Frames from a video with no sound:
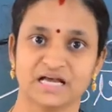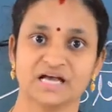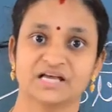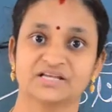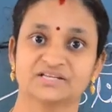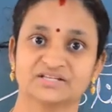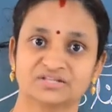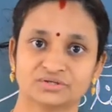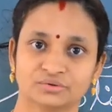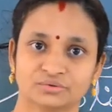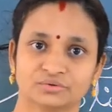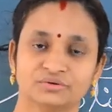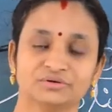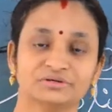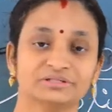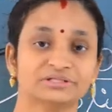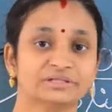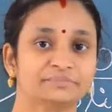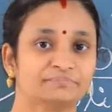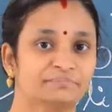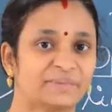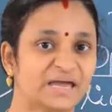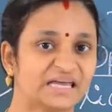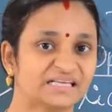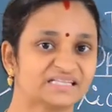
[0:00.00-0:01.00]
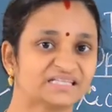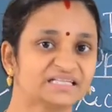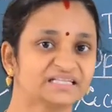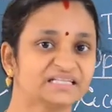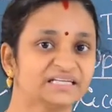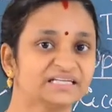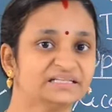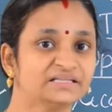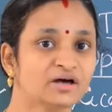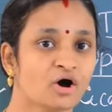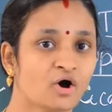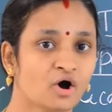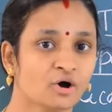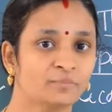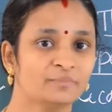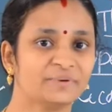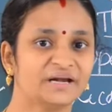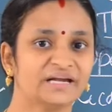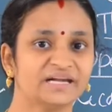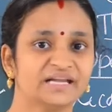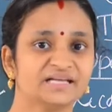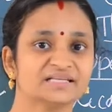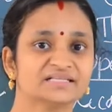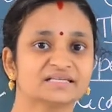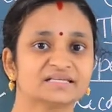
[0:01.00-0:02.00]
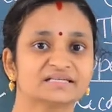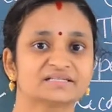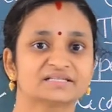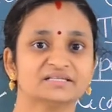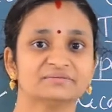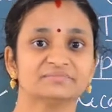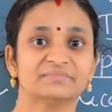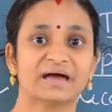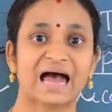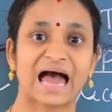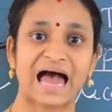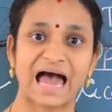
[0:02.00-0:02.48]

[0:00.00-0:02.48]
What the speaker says: So, basically the operating system